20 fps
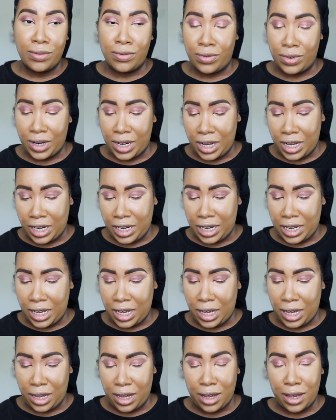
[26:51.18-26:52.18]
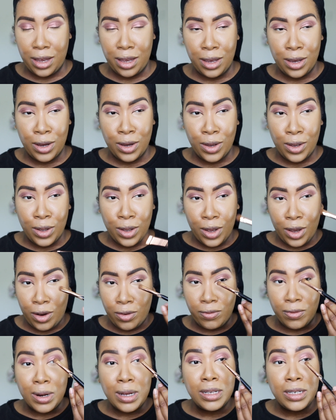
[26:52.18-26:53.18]
really
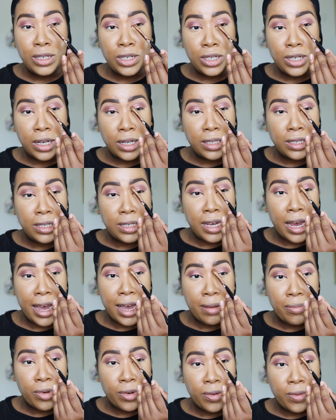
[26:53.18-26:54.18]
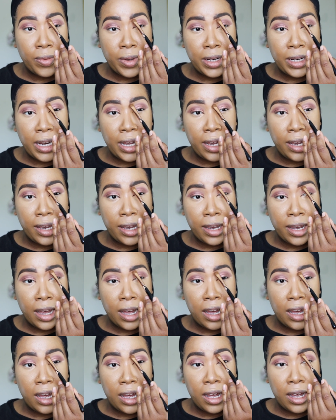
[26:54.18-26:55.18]
shook the table when they
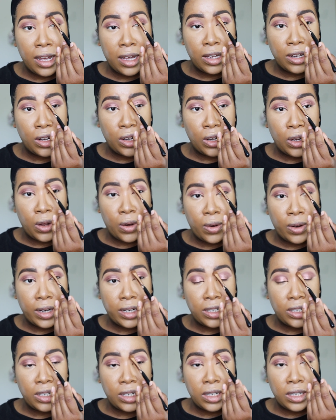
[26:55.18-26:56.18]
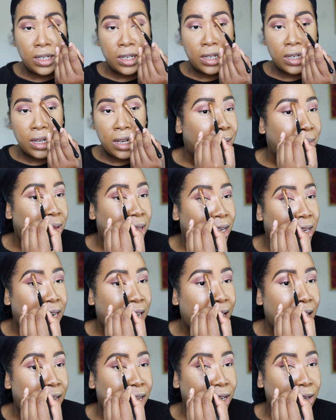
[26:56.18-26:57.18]
launched something
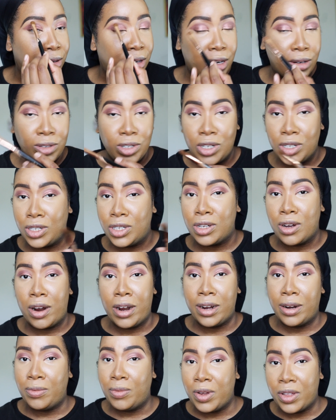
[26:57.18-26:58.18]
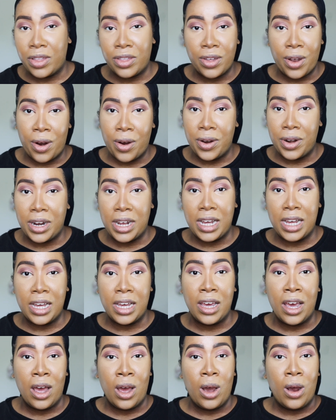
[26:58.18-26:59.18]
that, you know, she started with
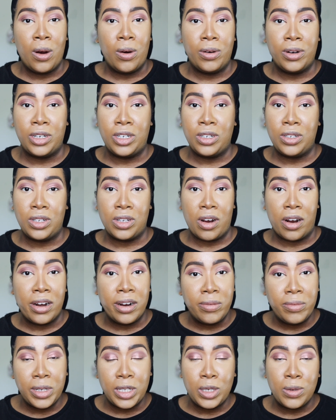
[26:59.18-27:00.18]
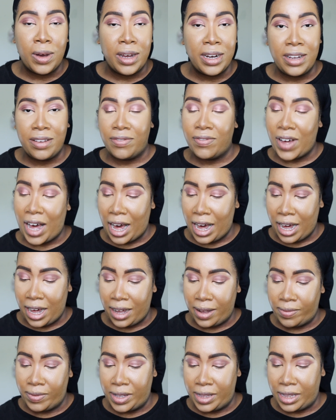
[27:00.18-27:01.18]
30 or she started with
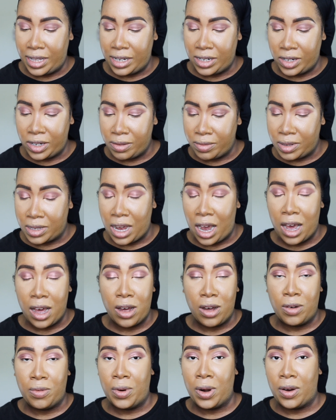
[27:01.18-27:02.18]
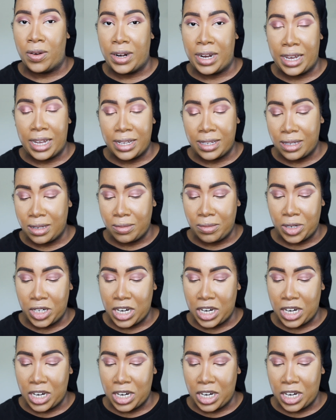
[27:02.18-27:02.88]
25, and then she was like, oh, we're going to get some